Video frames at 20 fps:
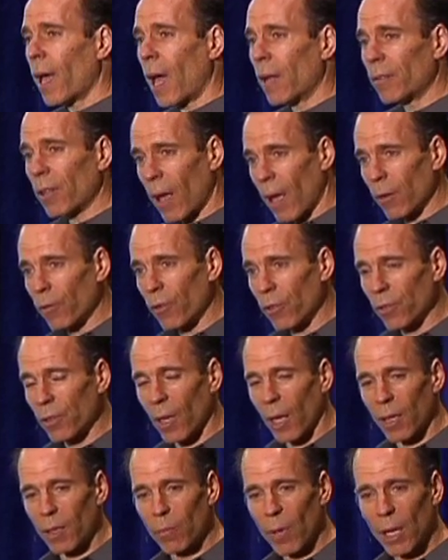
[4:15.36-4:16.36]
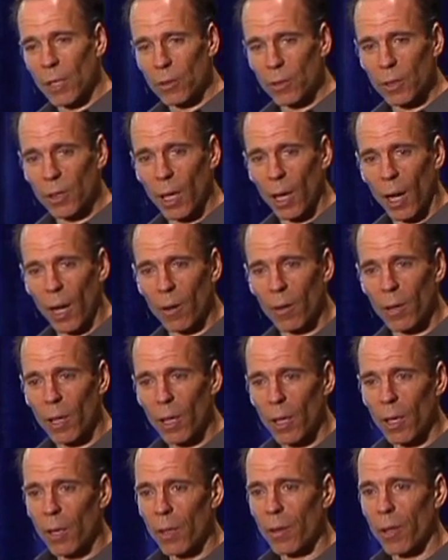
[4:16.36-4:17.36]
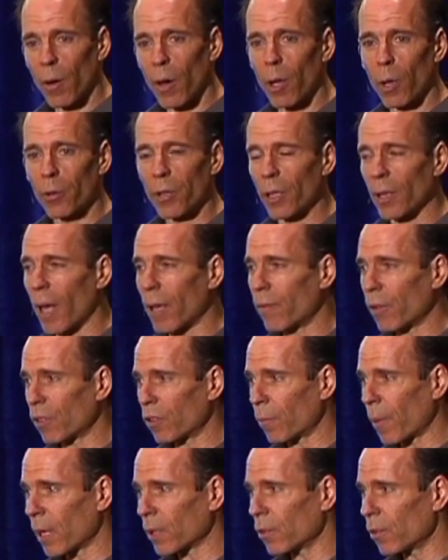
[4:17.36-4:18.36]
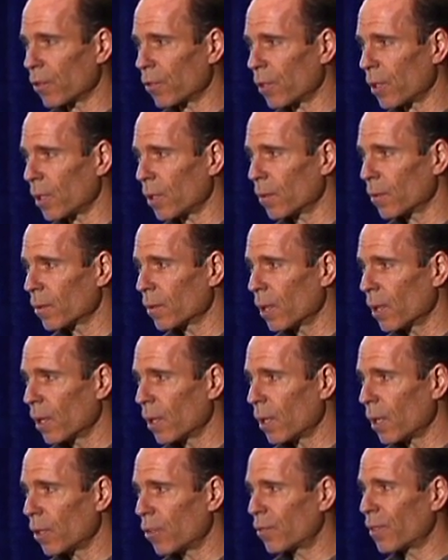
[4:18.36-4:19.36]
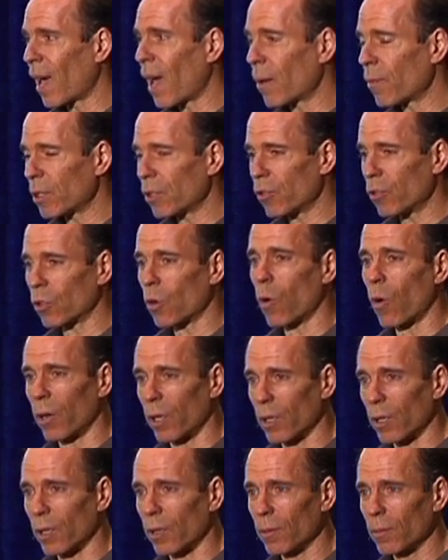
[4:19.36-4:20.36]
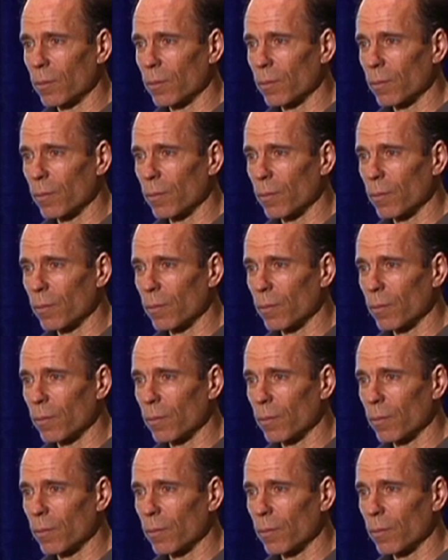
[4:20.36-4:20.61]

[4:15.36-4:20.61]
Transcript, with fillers: and, and, and medical care, their healthy life expectancy is damaged accordingly.